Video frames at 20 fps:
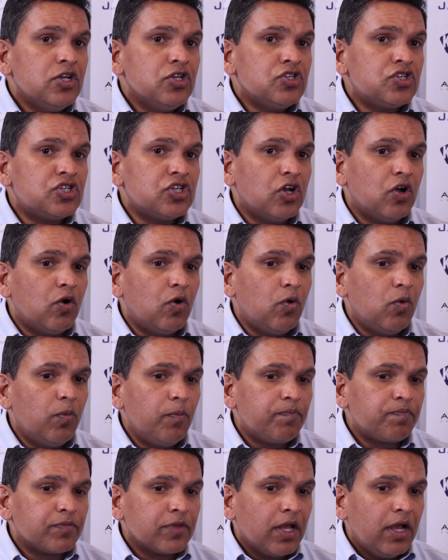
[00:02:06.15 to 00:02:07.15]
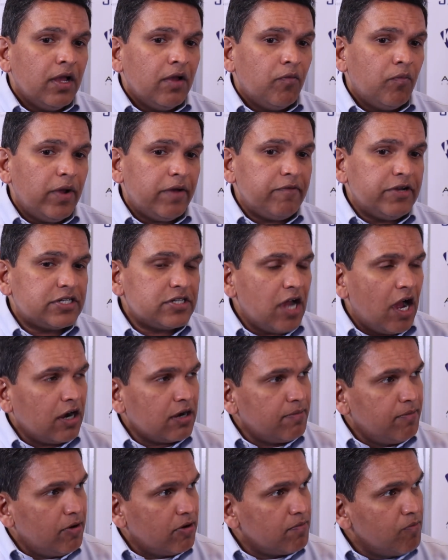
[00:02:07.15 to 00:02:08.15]
So when we talk
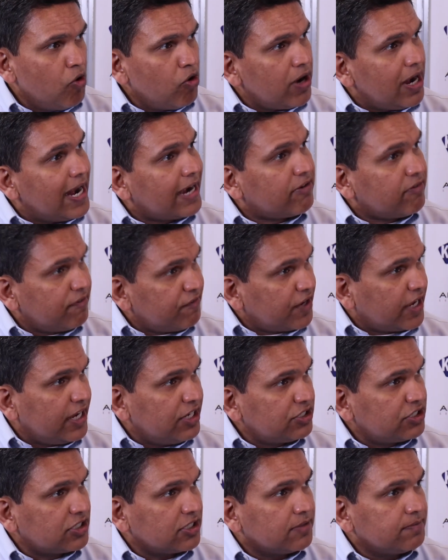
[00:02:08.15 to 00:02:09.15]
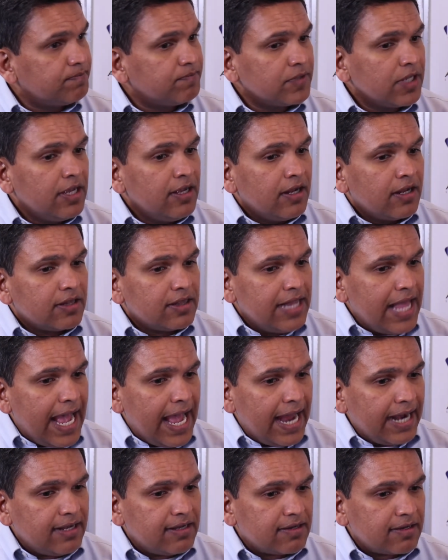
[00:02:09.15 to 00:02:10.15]
about more electrification,
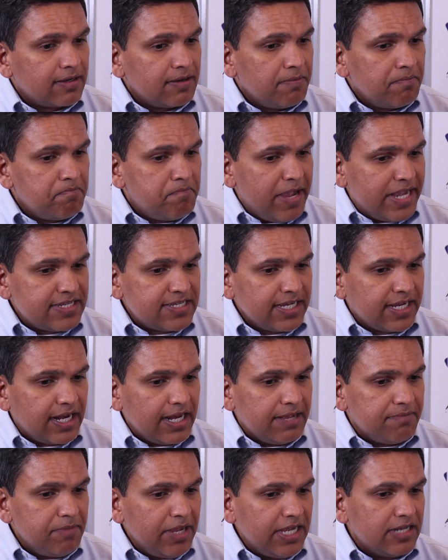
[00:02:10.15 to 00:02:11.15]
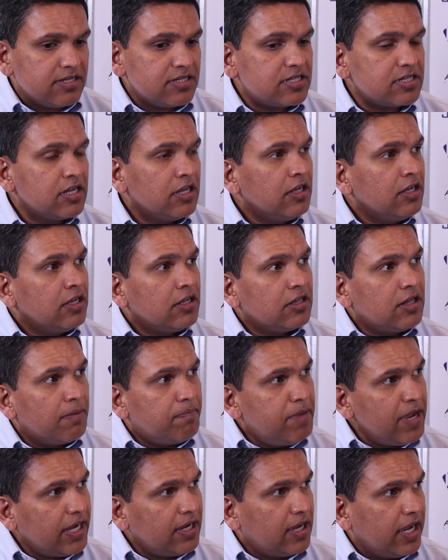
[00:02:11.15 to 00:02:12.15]
that basically means the
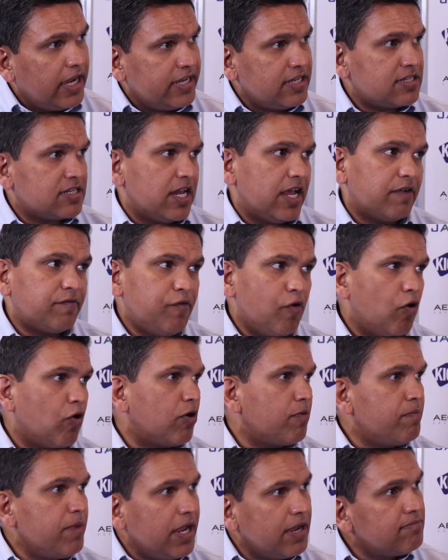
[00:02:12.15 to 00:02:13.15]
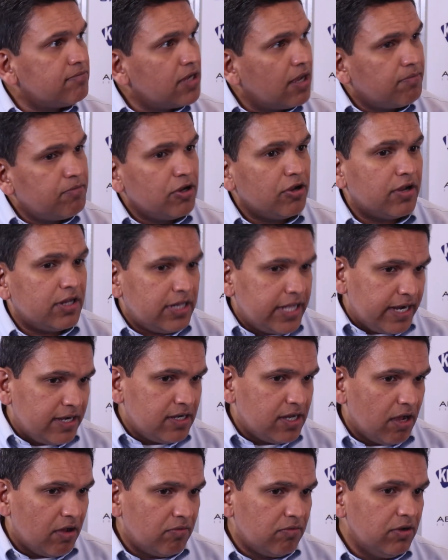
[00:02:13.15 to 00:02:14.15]
big guys like Ford, BMW, and then
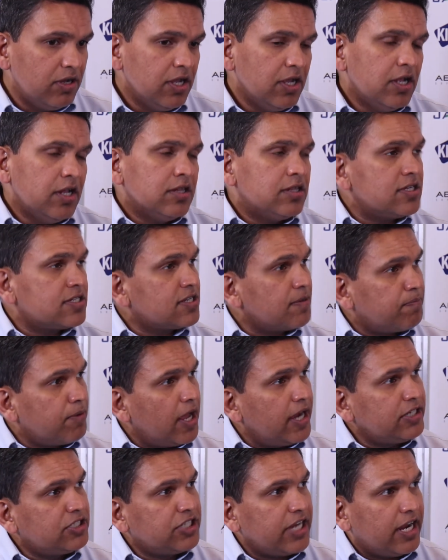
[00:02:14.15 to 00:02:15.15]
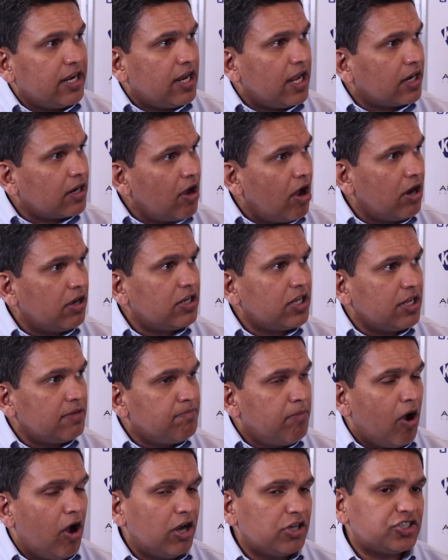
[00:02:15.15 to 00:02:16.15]
down the supply chain like Conti,
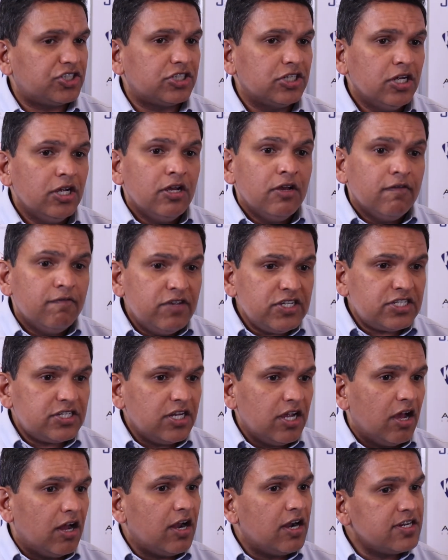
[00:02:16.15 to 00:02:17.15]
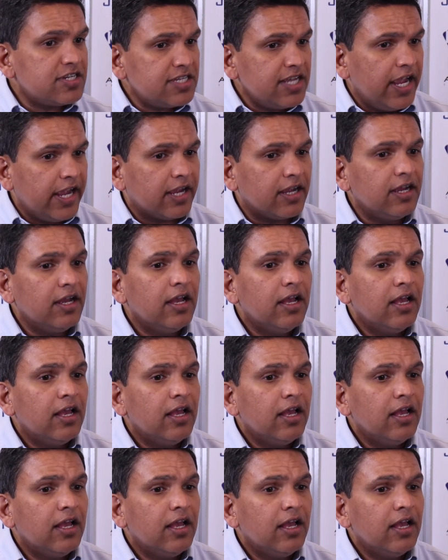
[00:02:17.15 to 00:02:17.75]
Bosch, Visteon are saying,